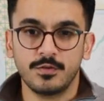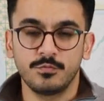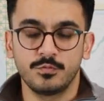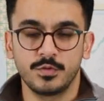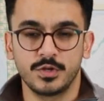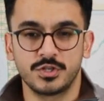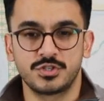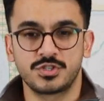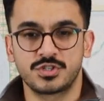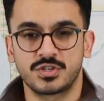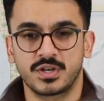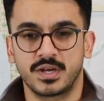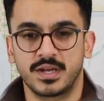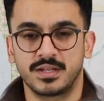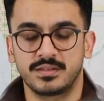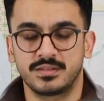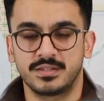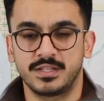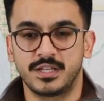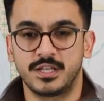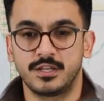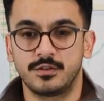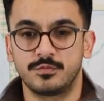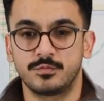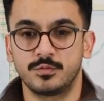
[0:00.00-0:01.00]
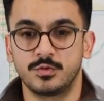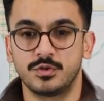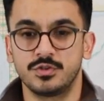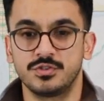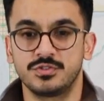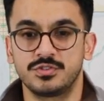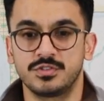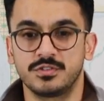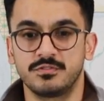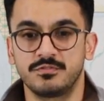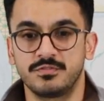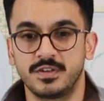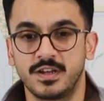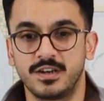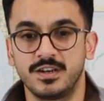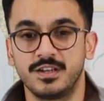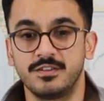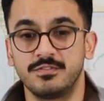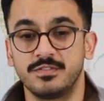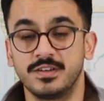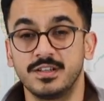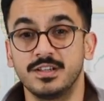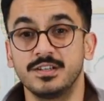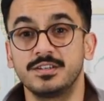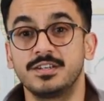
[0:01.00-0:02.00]
which I think was
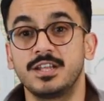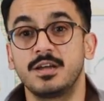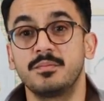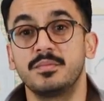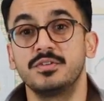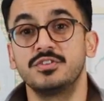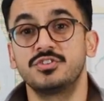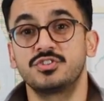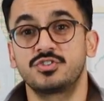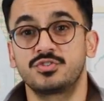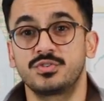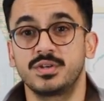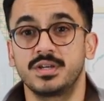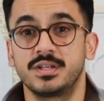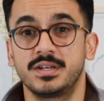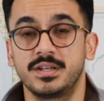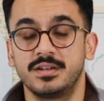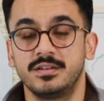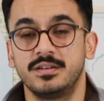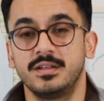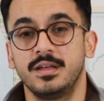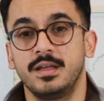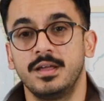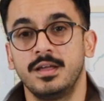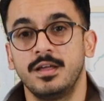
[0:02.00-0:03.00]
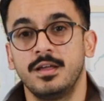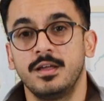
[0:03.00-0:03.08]
very well demonstrated